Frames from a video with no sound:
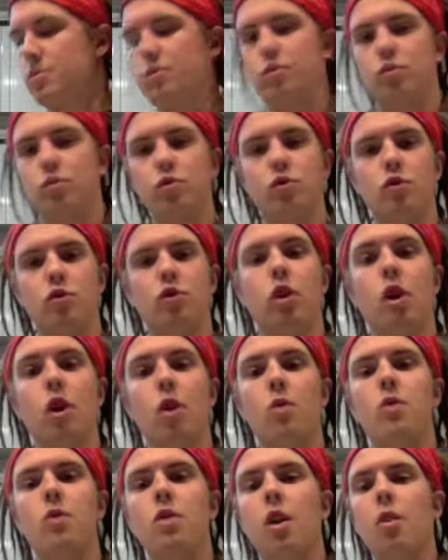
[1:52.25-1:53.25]

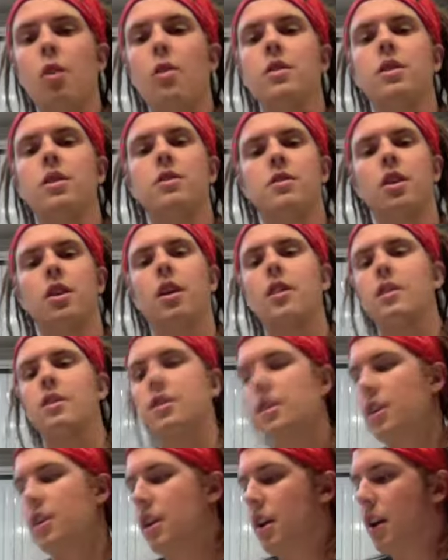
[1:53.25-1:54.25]
it does not.
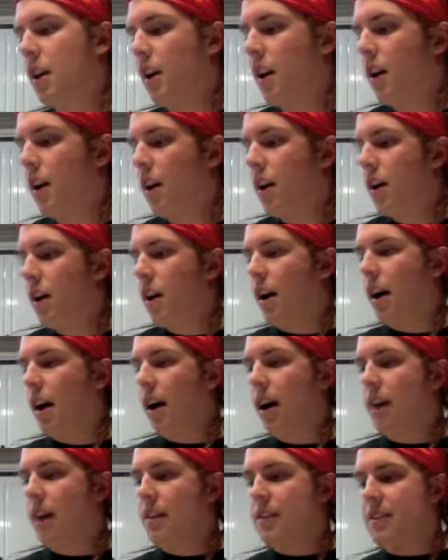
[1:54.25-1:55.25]

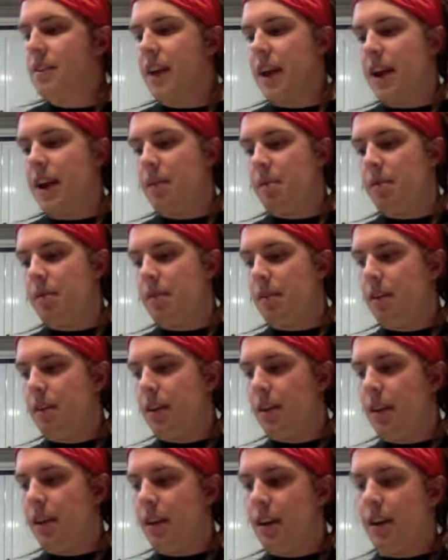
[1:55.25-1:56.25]
This game,
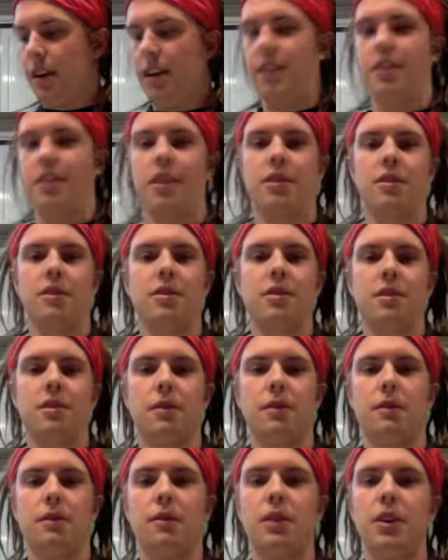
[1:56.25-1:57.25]
it doesn't
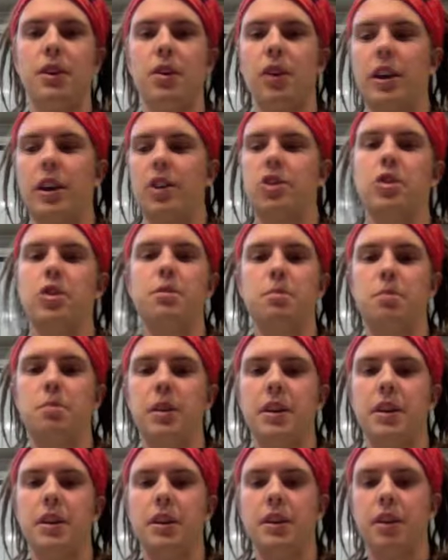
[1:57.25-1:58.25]
feel like it should
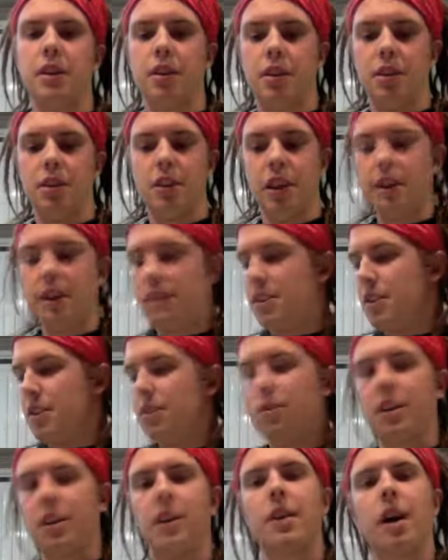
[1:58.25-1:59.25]
be even
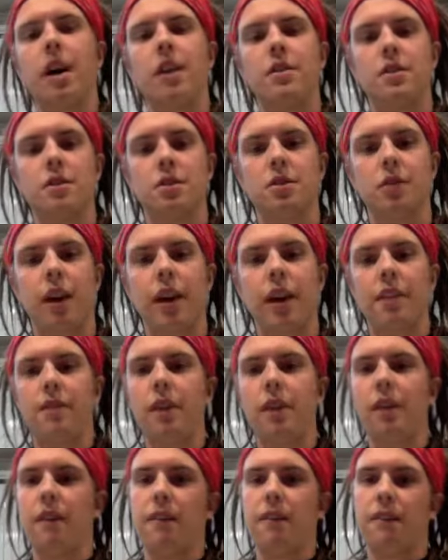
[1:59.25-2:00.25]
using guns, right? It's
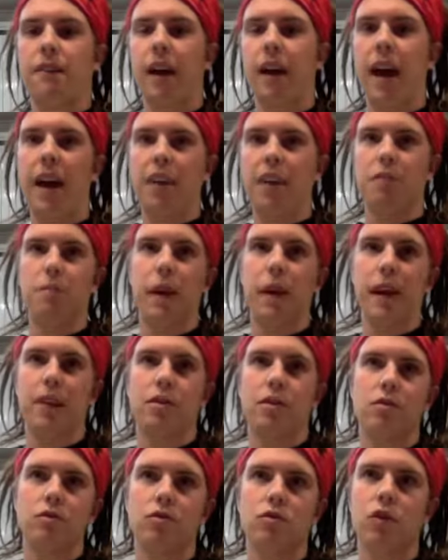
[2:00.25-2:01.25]
a very
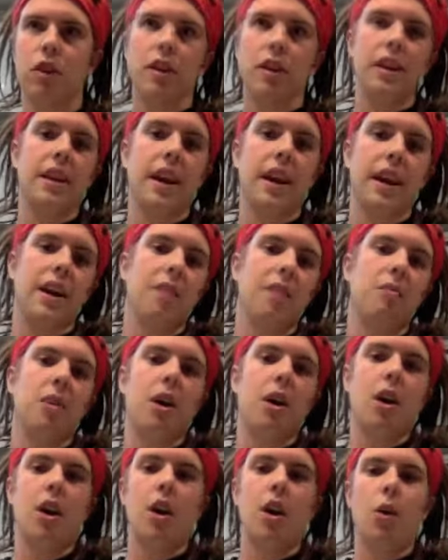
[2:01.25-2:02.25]
fast-paced running
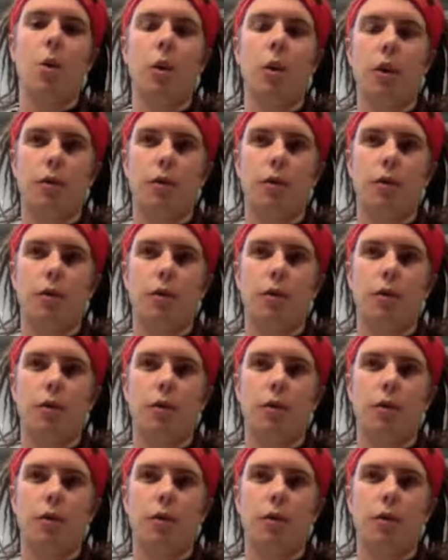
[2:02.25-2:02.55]
game where it's